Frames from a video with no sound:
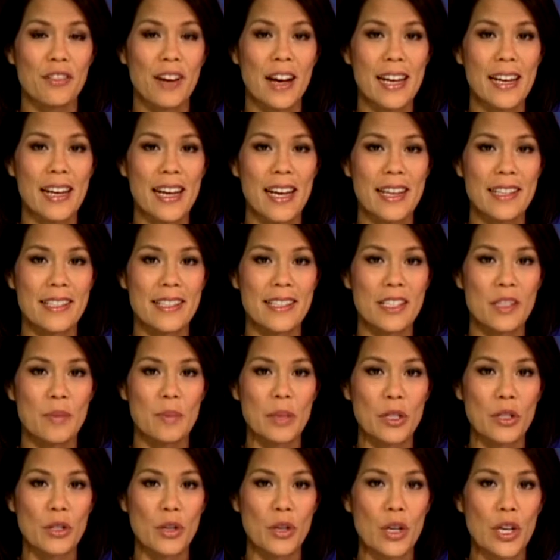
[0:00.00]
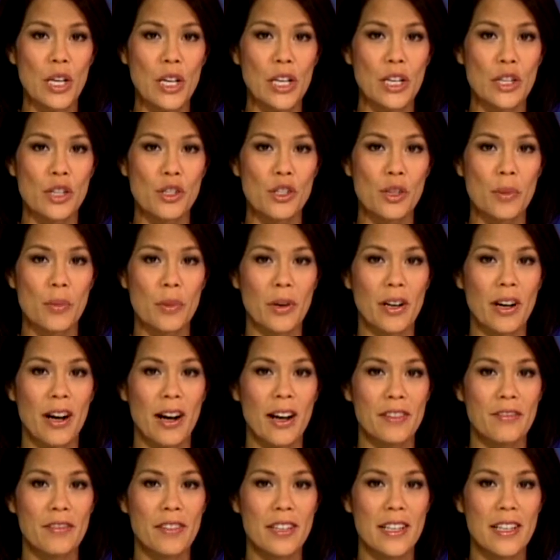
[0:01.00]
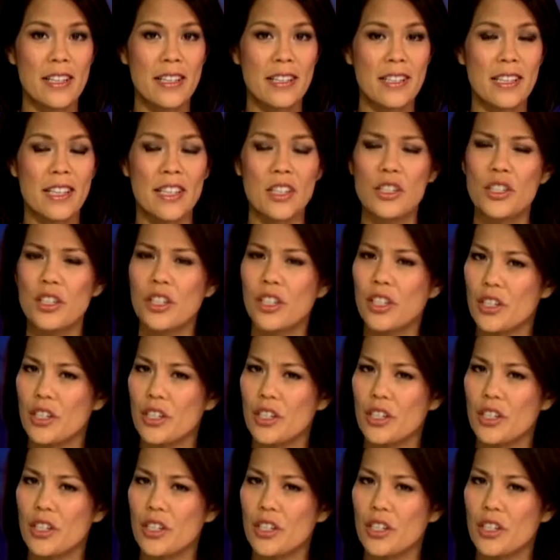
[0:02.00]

finances be turning consumer confidence into